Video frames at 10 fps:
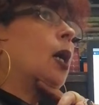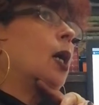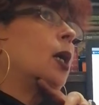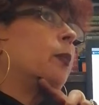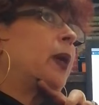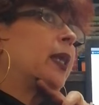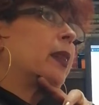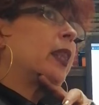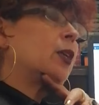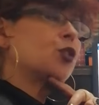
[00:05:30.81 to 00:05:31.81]

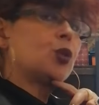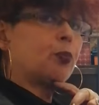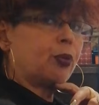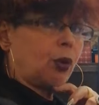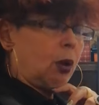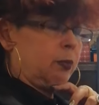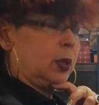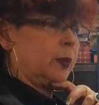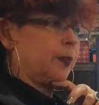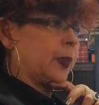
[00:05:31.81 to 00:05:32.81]
But there's a
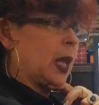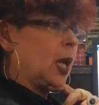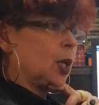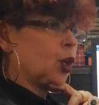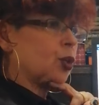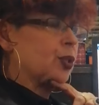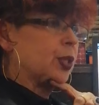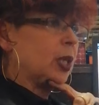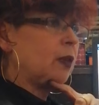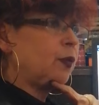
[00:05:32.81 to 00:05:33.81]
problem,
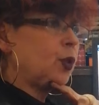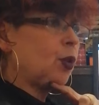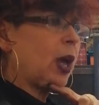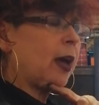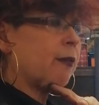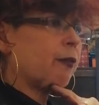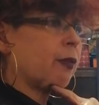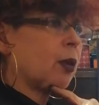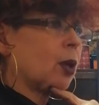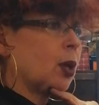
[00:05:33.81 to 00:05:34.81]
because if you have
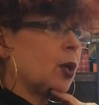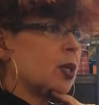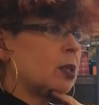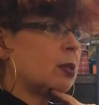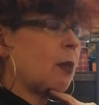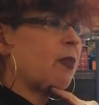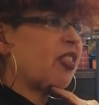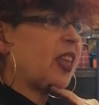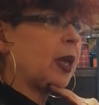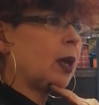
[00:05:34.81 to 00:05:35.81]

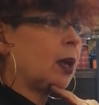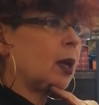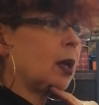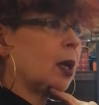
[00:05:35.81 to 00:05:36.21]
something